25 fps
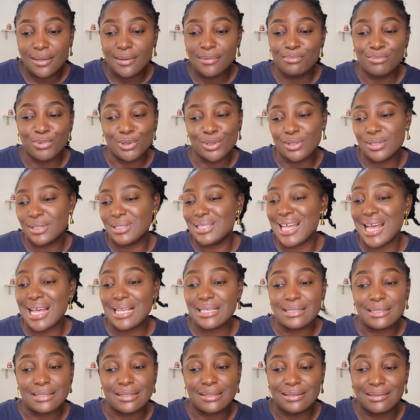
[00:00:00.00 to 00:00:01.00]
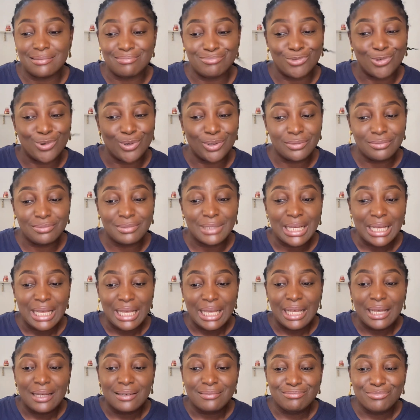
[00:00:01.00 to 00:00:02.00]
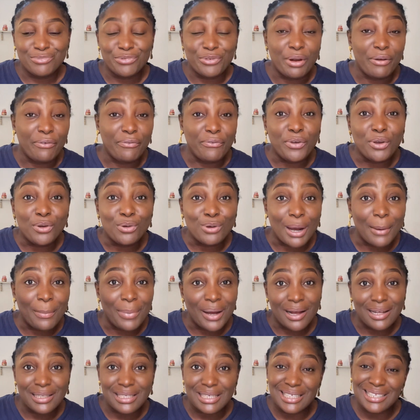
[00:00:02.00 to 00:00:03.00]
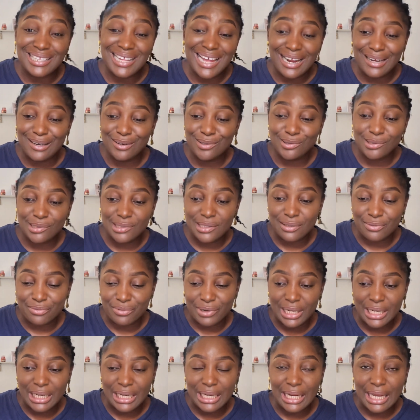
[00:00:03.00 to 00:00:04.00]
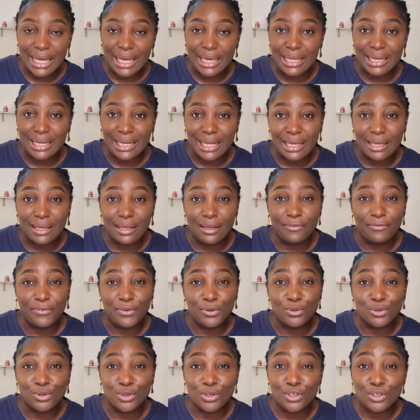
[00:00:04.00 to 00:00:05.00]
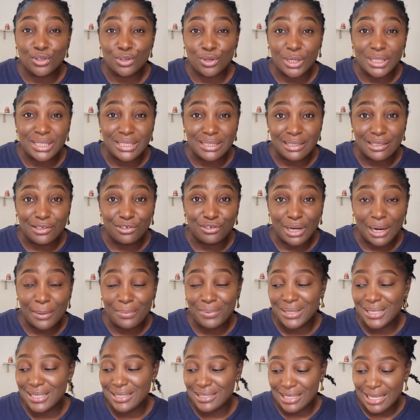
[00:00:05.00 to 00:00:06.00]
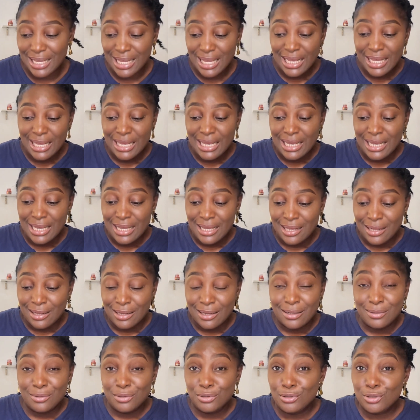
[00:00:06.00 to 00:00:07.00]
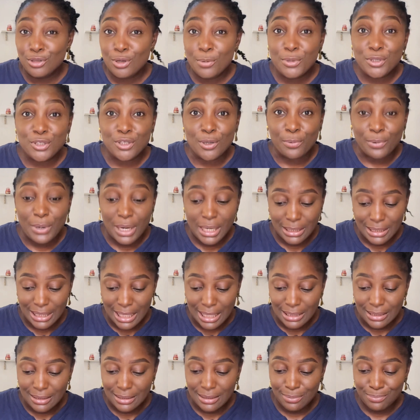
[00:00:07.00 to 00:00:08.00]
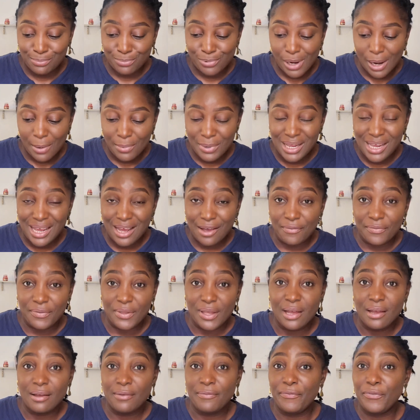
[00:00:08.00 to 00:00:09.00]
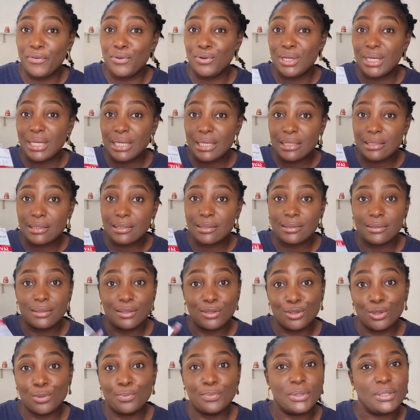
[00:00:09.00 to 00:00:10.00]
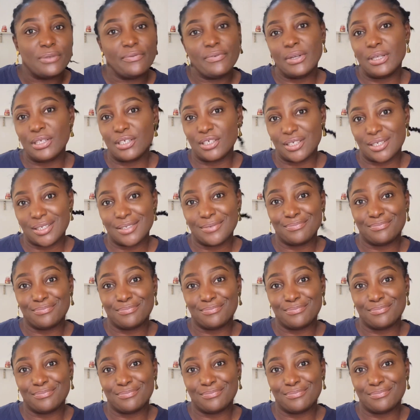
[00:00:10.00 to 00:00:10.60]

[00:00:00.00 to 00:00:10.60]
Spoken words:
But that's one review about it that I don't really like. Like, if you do not store it in a dry place, don't be surprised that probably after a few days the soap is finished.